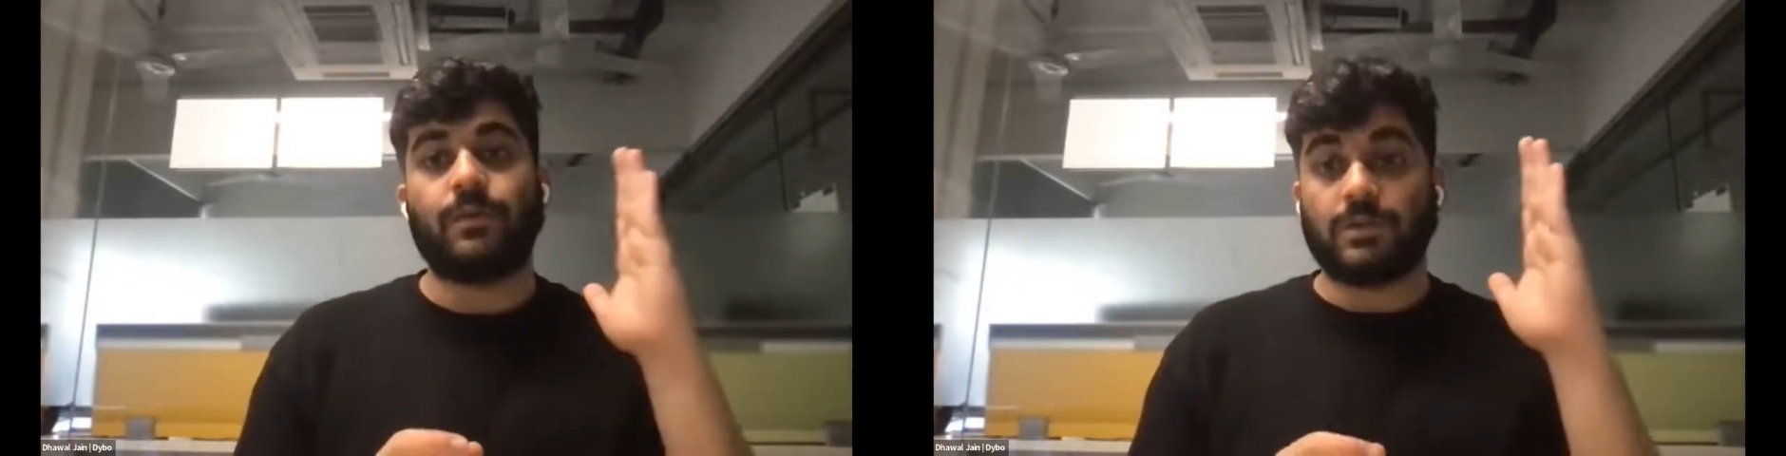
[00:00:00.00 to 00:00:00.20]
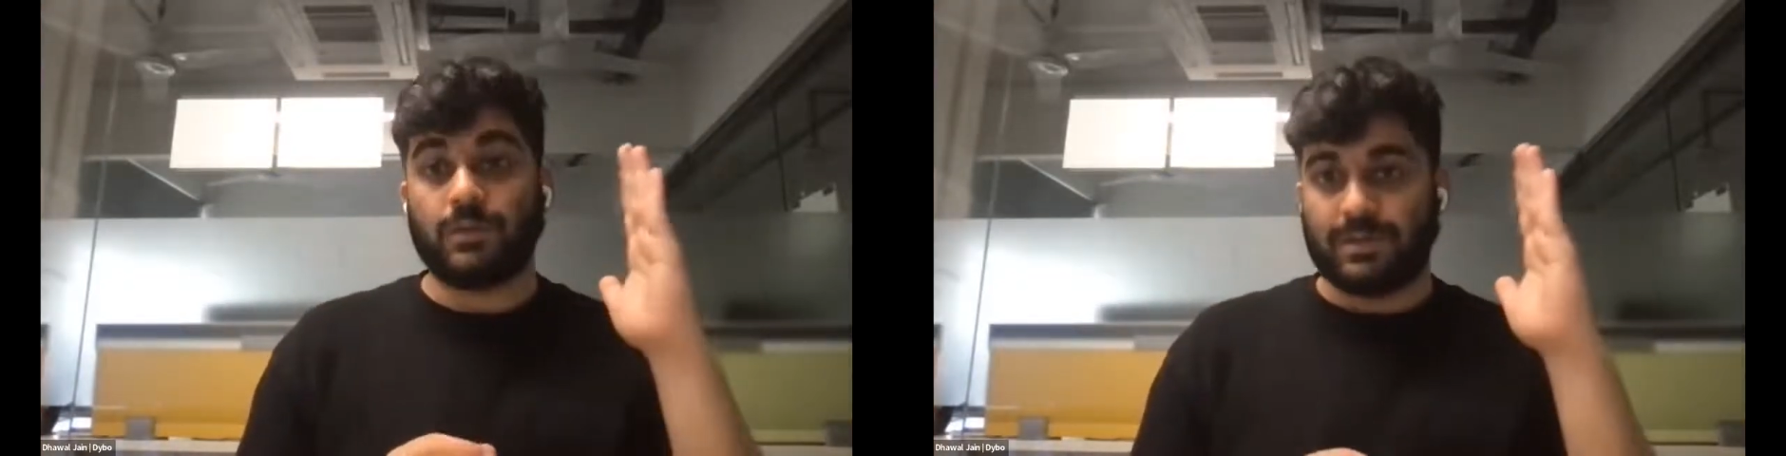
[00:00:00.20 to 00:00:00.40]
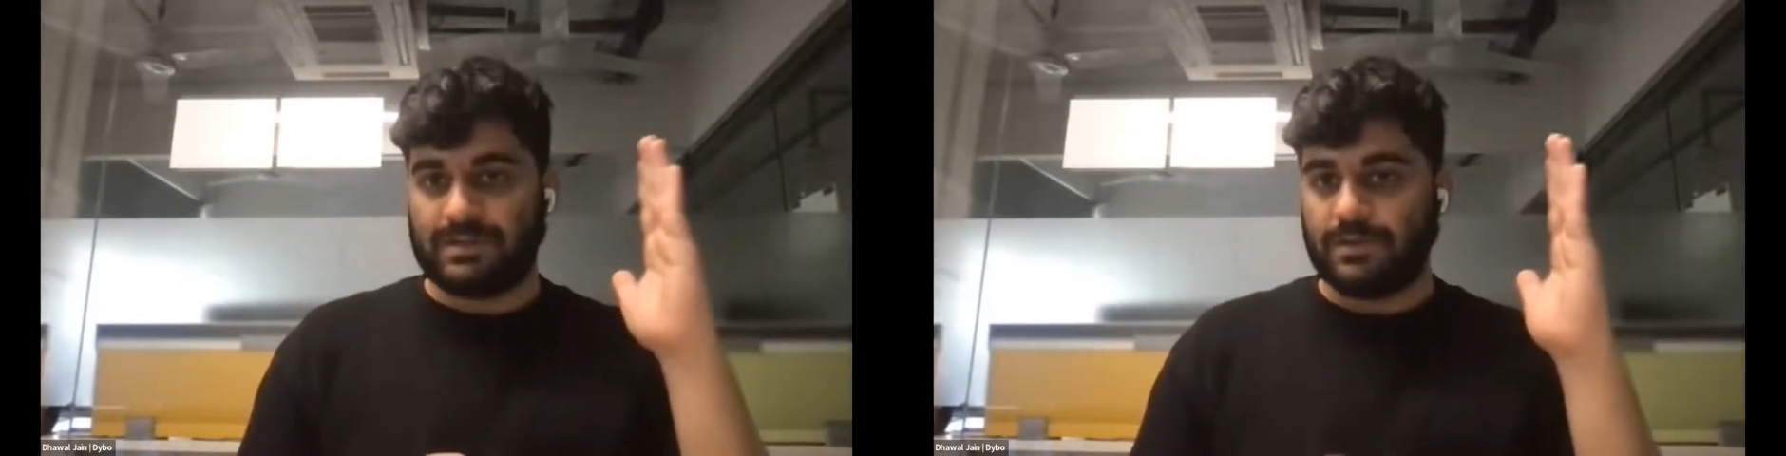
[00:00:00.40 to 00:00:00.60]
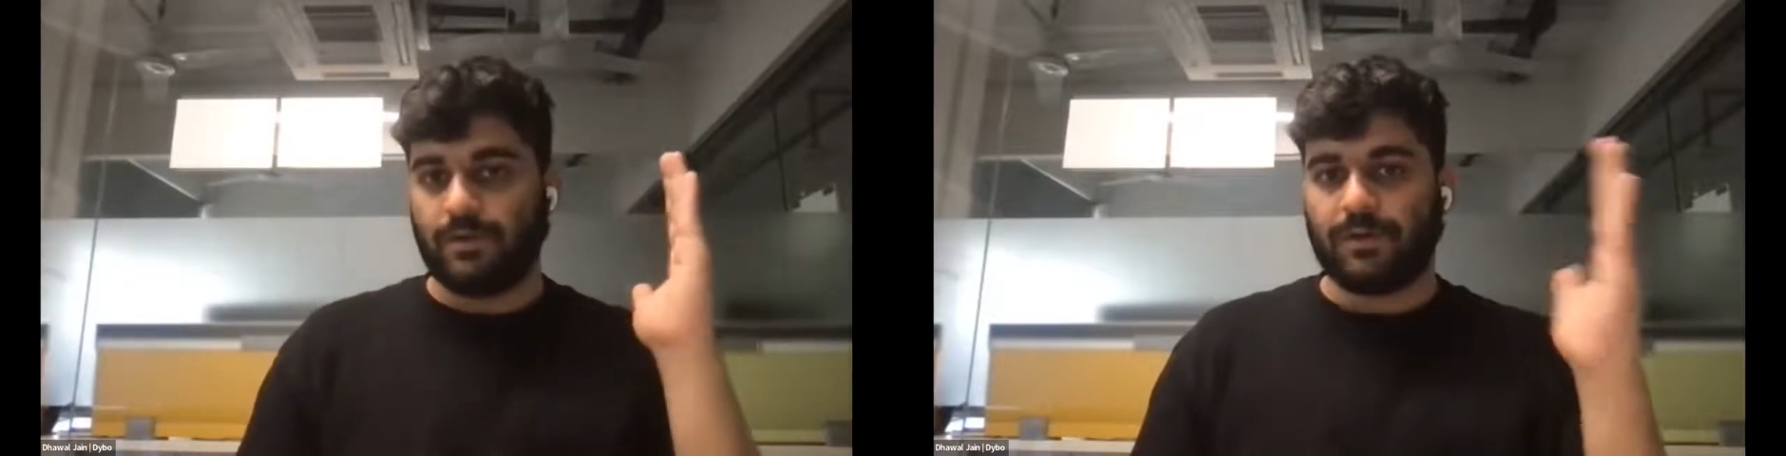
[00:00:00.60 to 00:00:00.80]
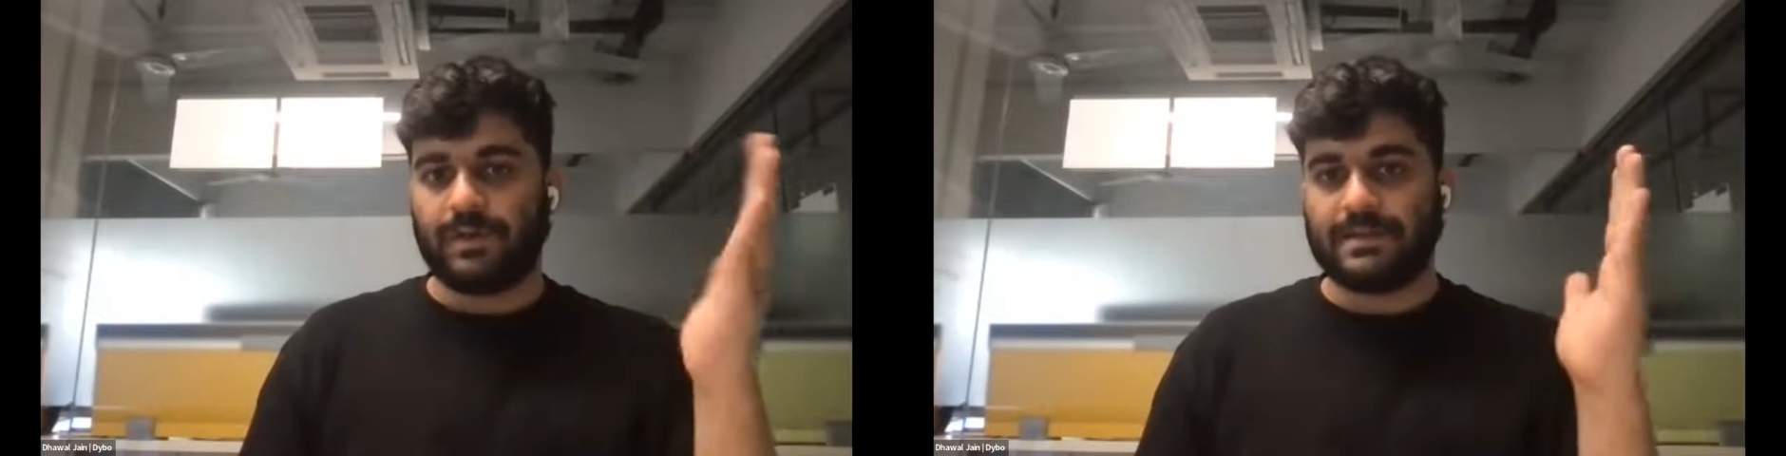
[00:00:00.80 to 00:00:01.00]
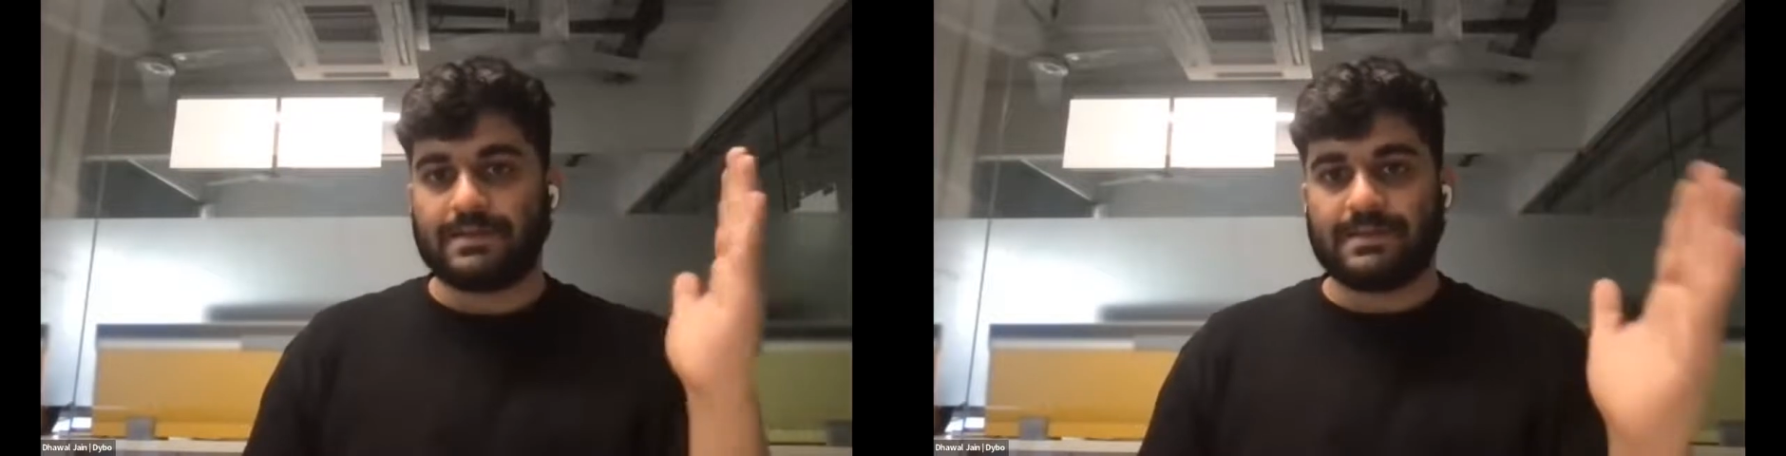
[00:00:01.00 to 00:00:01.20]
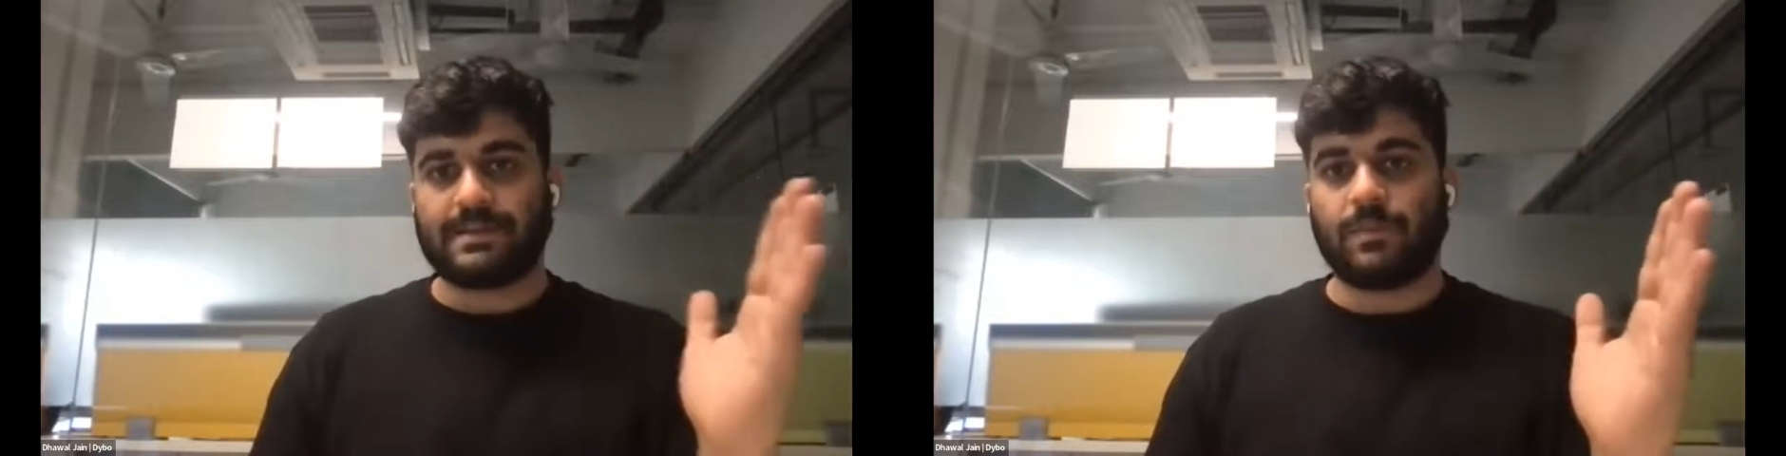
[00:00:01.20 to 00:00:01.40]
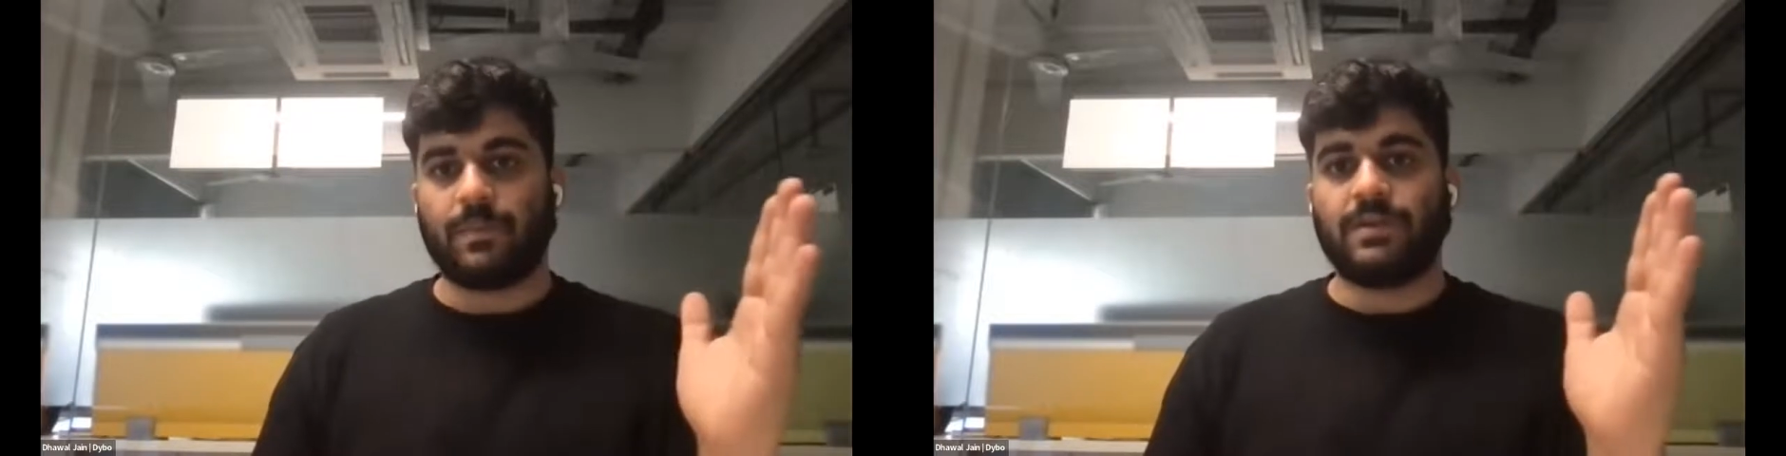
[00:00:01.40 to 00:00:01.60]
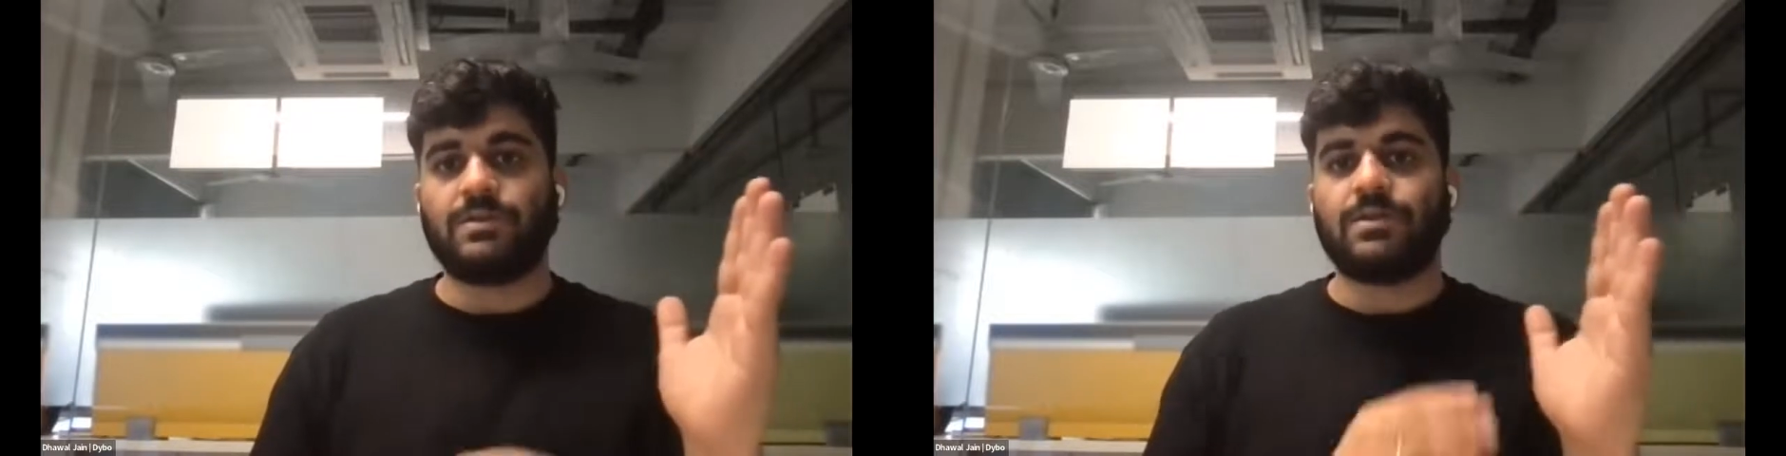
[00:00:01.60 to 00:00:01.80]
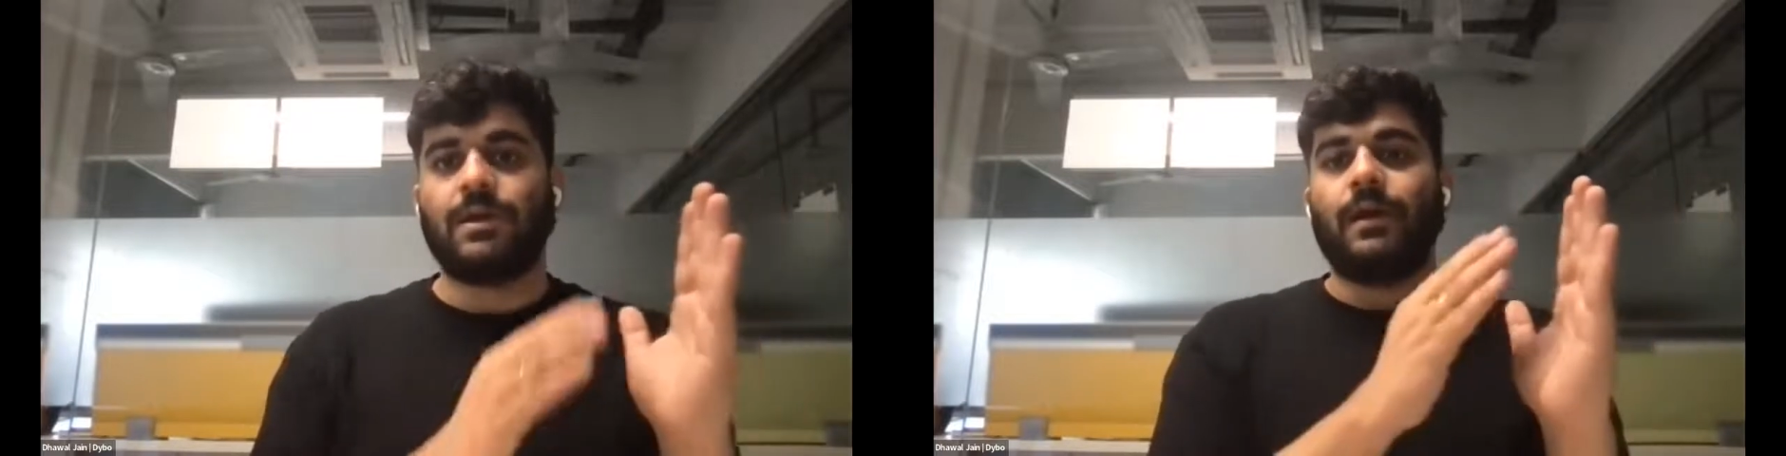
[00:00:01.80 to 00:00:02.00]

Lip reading: which was in your case the sarpanch,